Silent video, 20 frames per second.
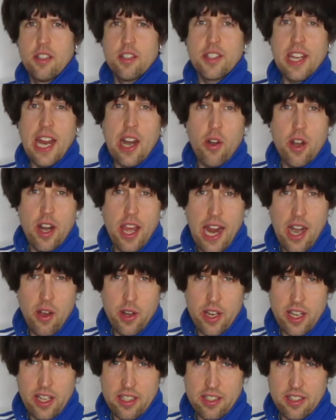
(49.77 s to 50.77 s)
Darren
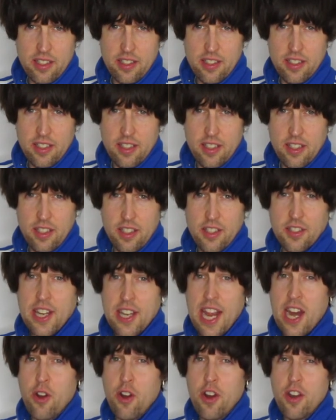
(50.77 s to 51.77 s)
Harriott.
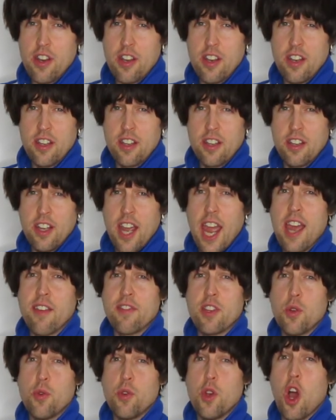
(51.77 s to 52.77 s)
Darren, have
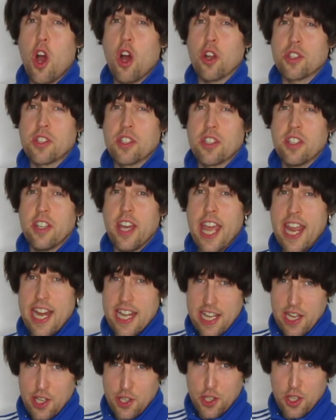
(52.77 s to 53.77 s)
you not
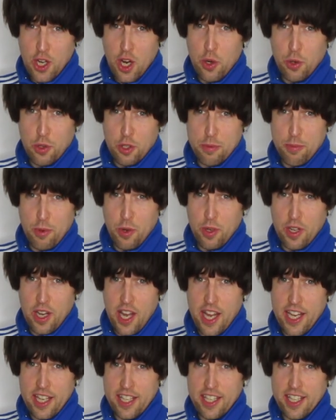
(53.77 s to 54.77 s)
any jokes more
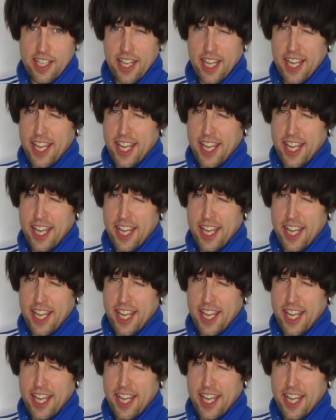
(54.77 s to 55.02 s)
like?